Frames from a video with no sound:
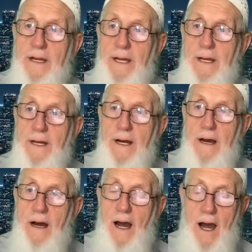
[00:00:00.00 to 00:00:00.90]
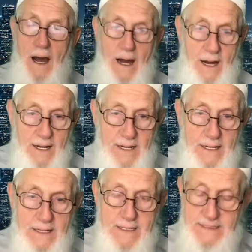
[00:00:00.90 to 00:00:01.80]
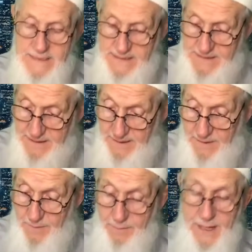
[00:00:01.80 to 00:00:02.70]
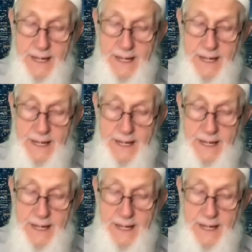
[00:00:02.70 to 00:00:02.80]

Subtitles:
Whoa, man.